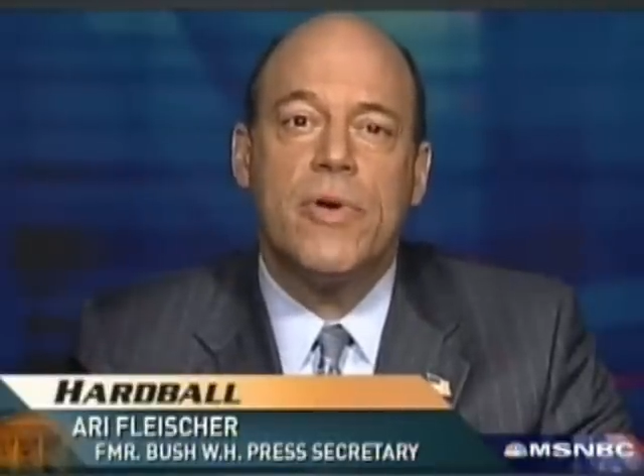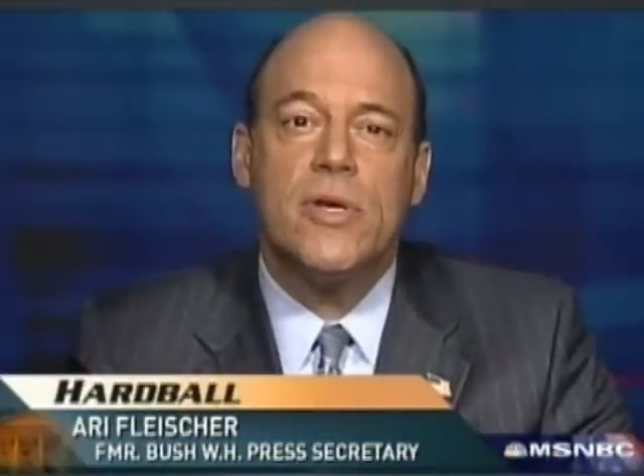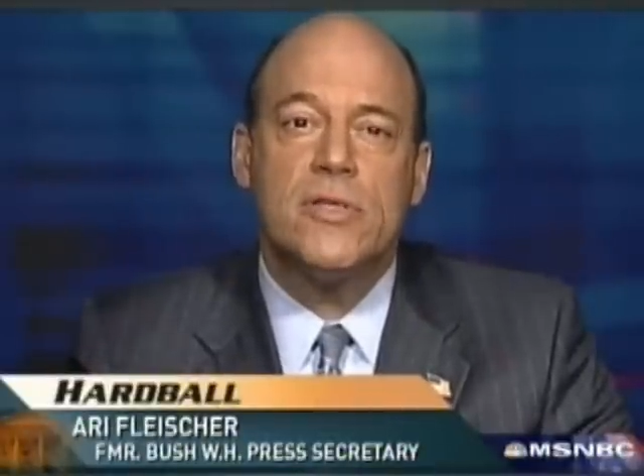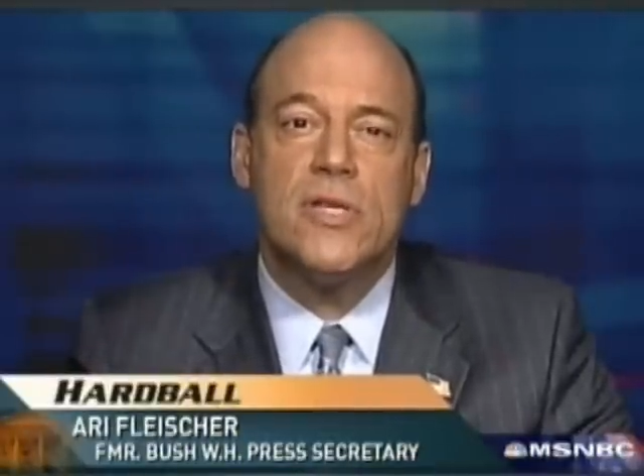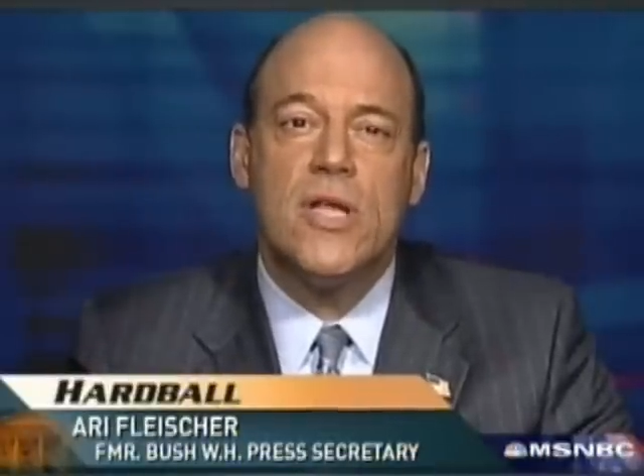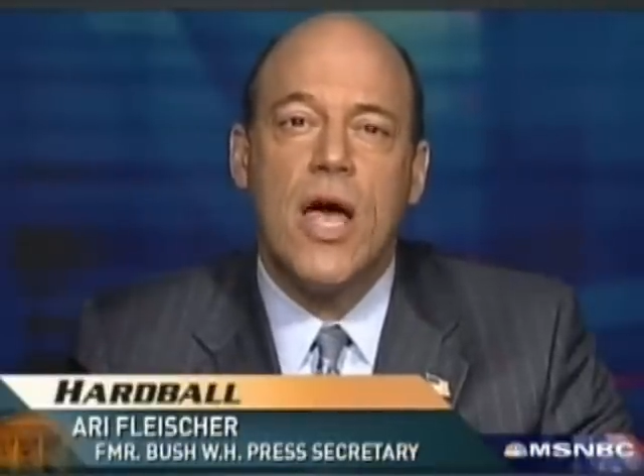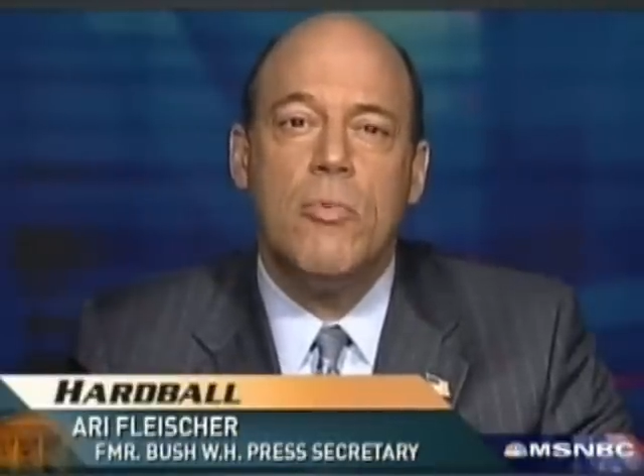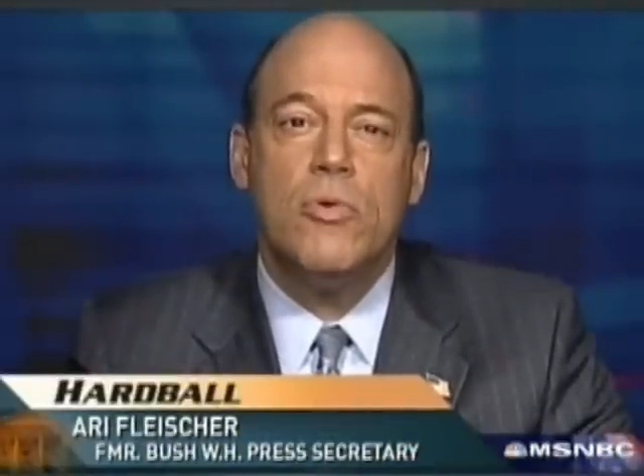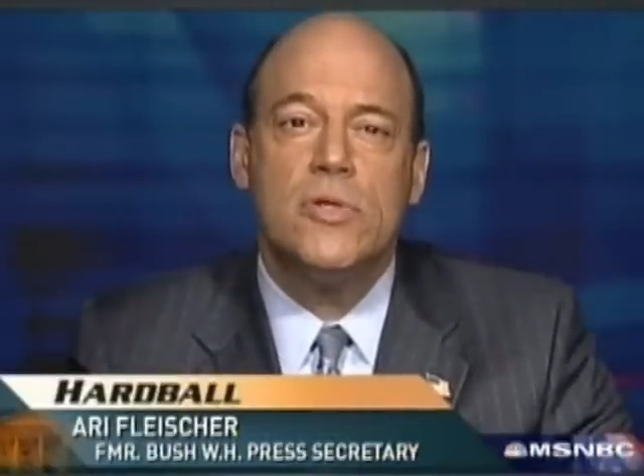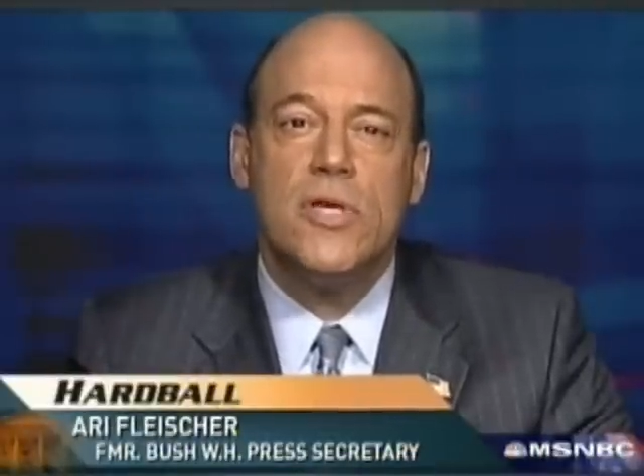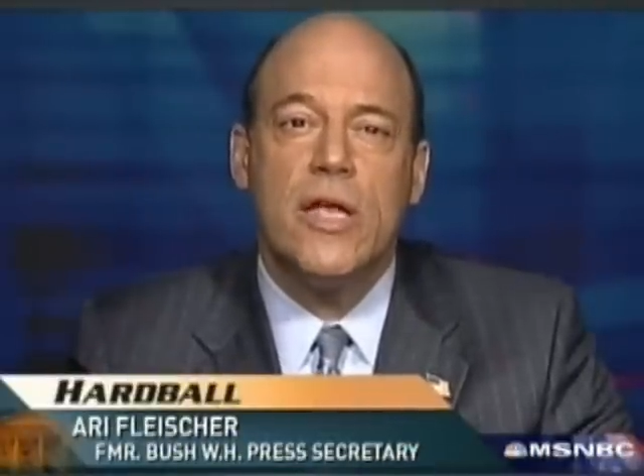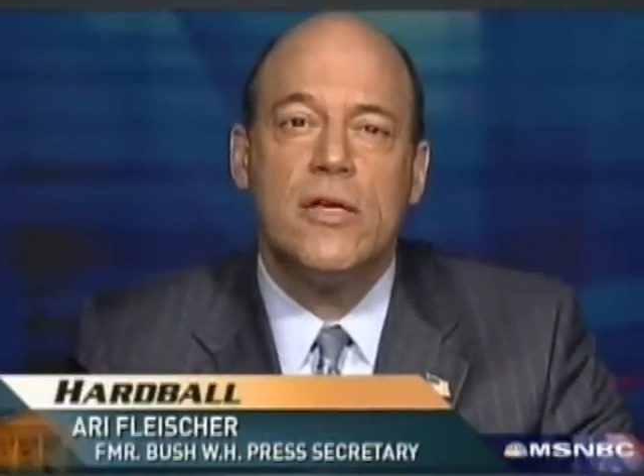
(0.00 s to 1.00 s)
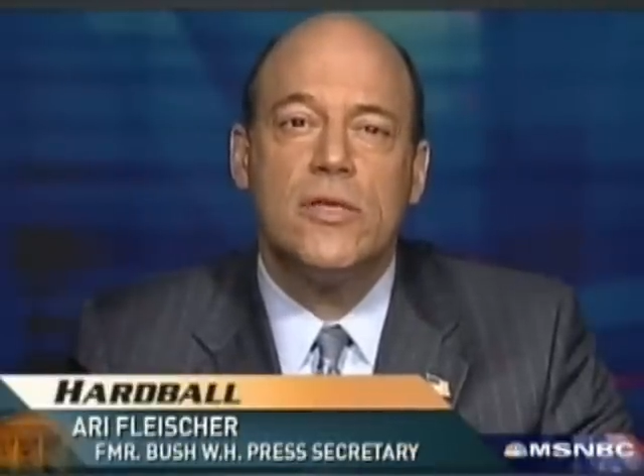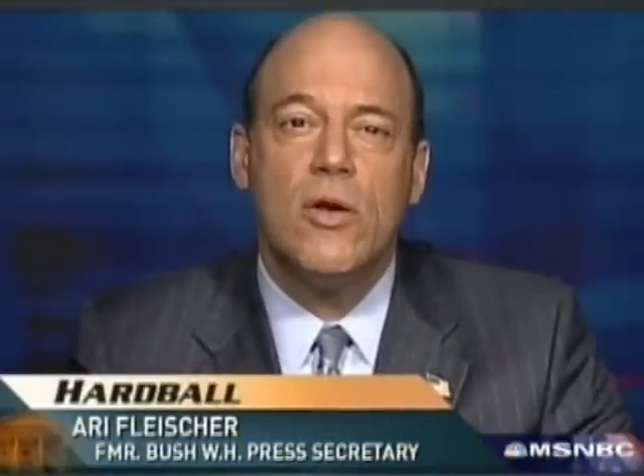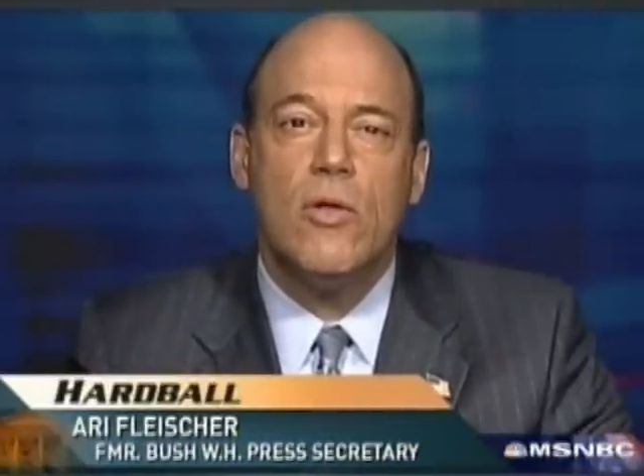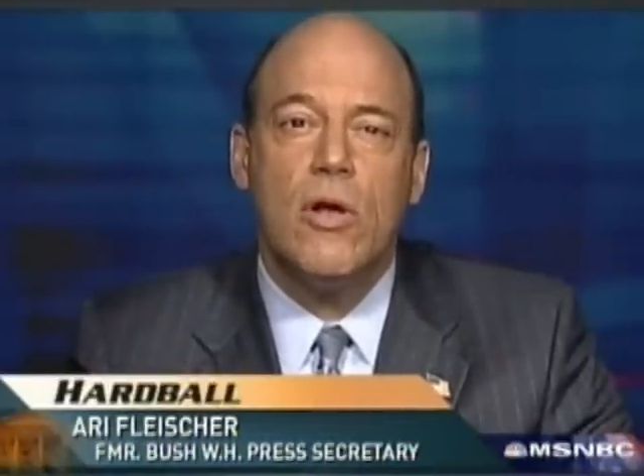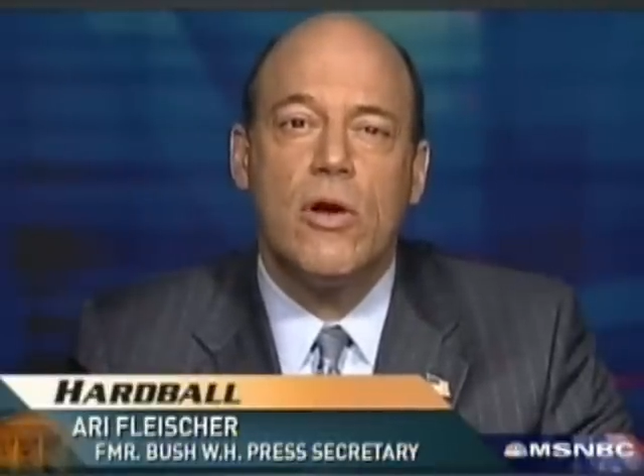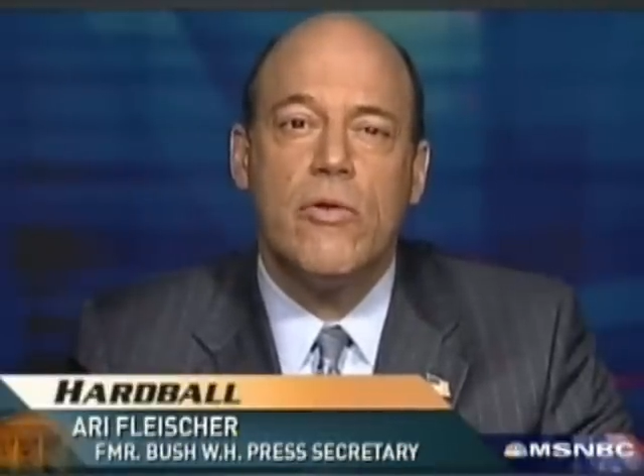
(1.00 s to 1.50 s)
because Saddam Hussein is no
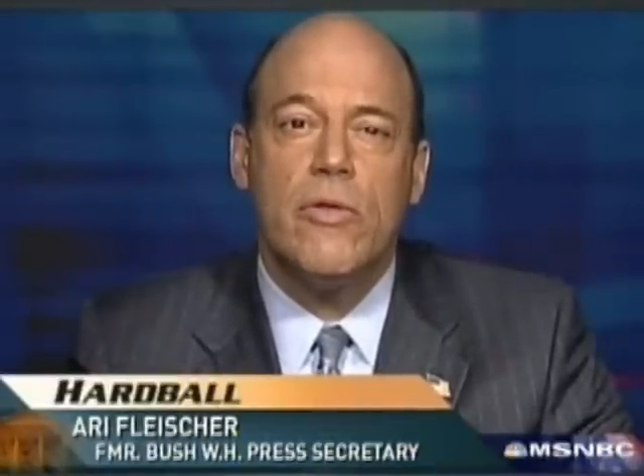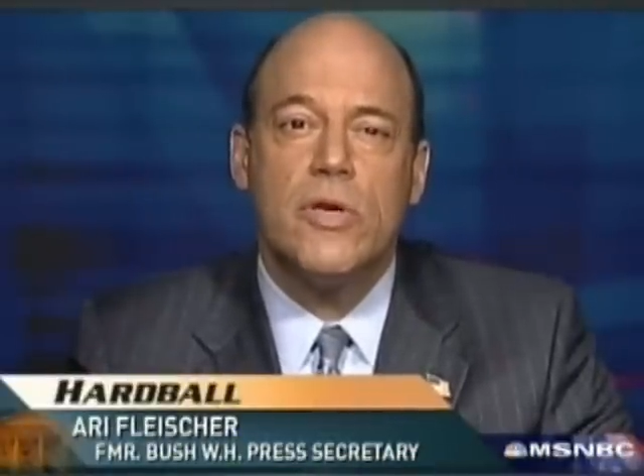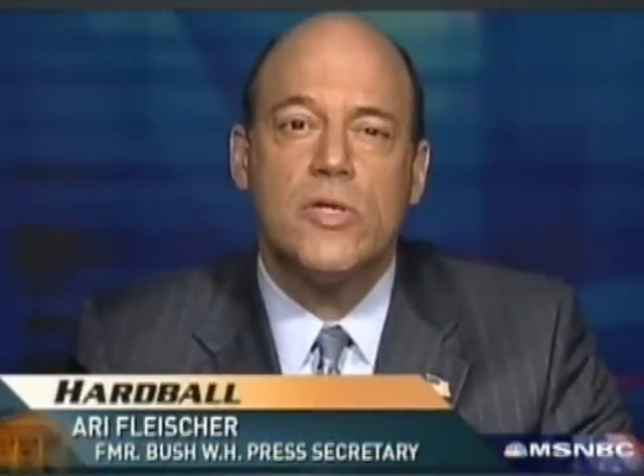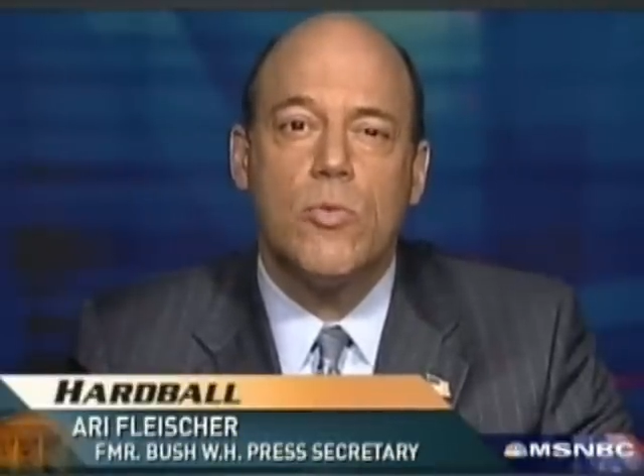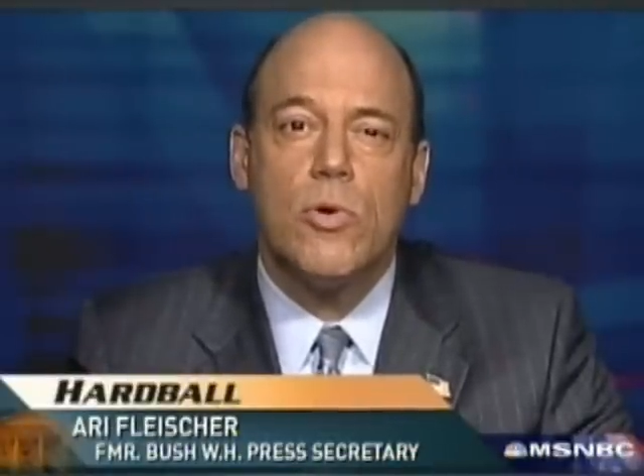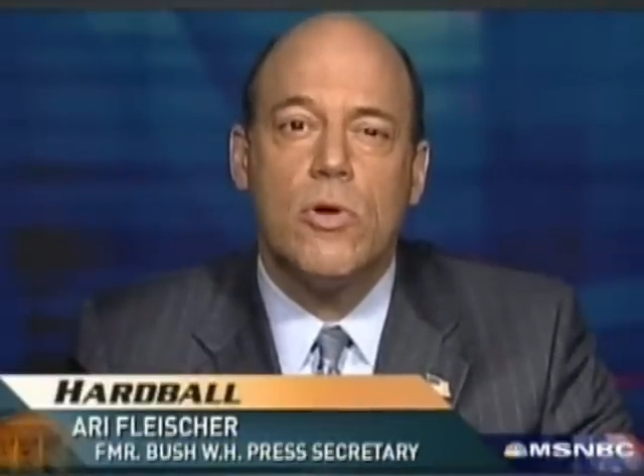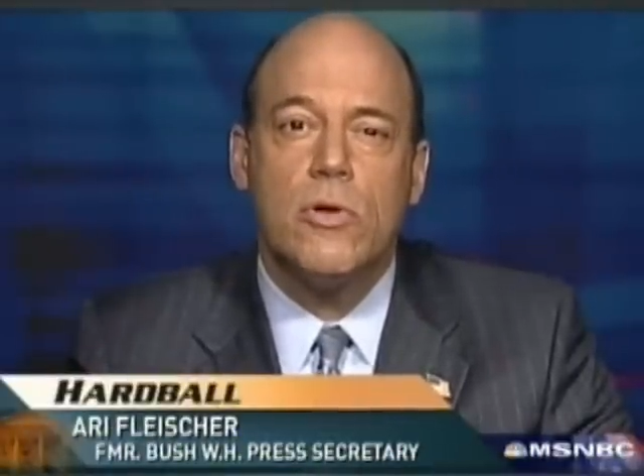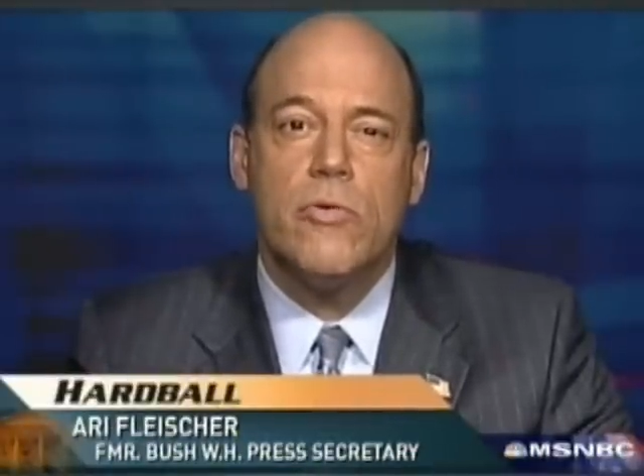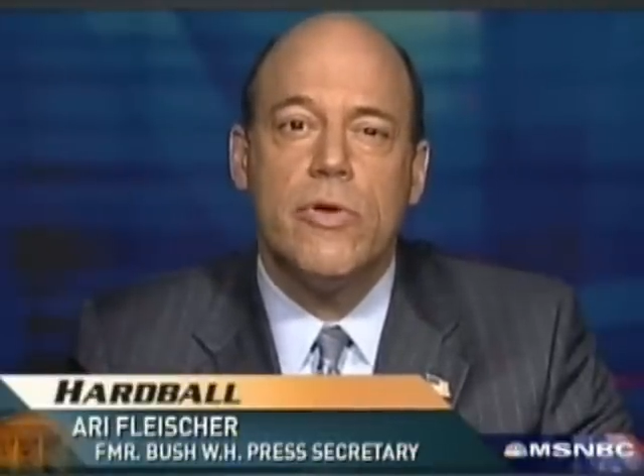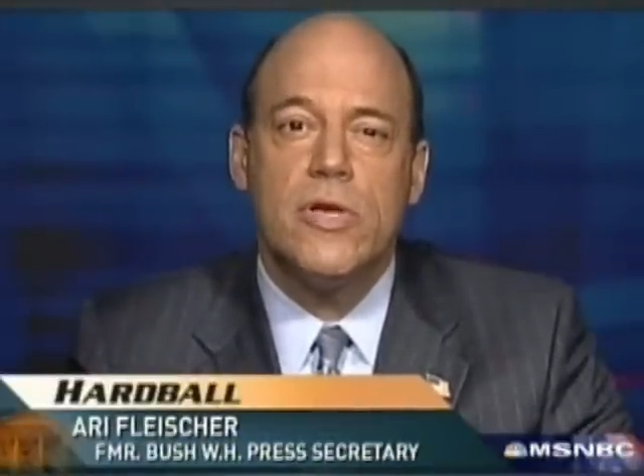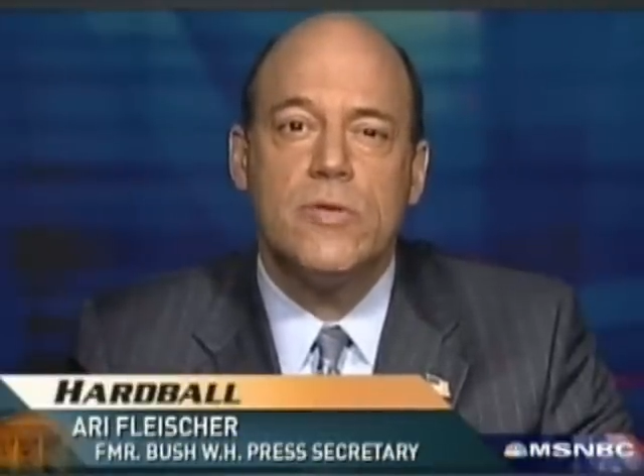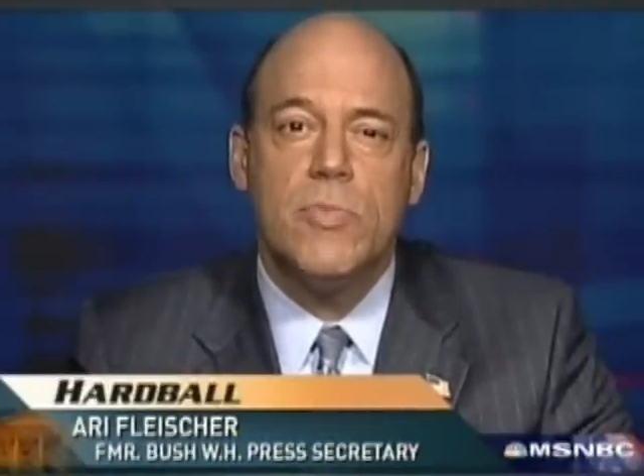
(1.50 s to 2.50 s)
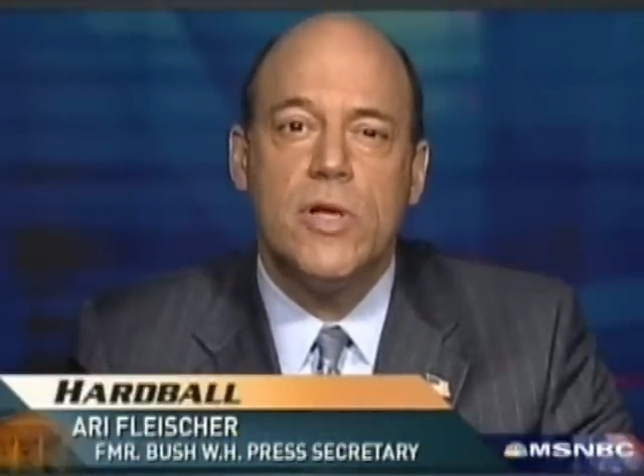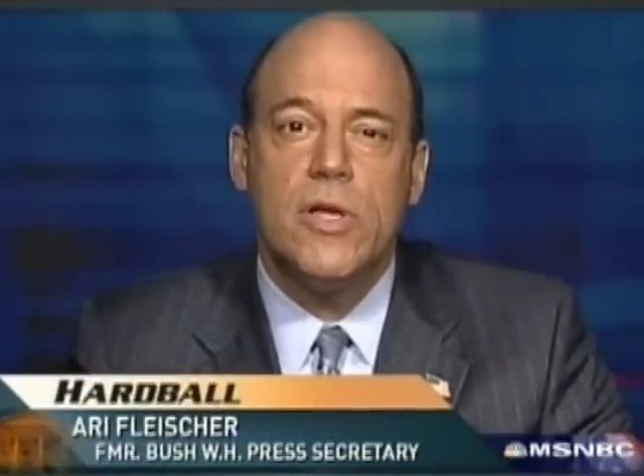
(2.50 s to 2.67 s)
longer in this world or in this Middle